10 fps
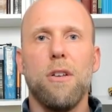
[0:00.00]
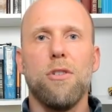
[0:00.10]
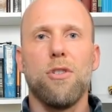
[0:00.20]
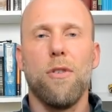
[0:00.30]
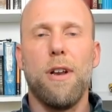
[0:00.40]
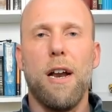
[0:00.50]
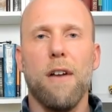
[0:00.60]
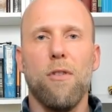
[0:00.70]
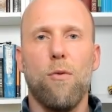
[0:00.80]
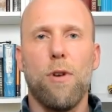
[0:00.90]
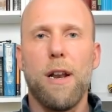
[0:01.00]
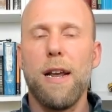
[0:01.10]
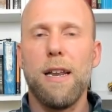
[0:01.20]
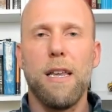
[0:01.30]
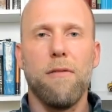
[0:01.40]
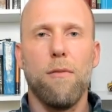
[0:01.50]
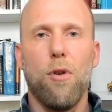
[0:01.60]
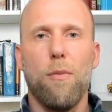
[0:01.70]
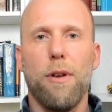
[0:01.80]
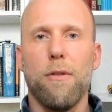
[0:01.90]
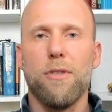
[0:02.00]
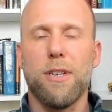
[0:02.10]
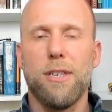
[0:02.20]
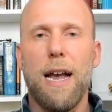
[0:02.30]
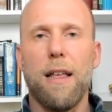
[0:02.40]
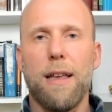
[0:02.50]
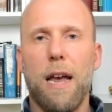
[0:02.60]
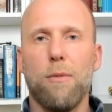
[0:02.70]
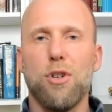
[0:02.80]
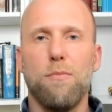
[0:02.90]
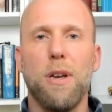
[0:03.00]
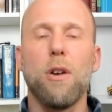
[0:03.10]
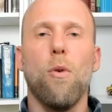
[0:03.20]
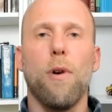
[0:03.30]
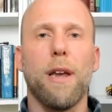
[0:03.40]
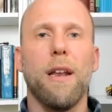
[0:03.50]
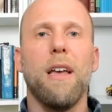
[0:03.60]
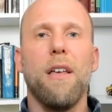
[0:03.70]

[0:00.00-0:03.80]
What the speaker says: so that everyone at any given moment knows exactly how much Bitcoin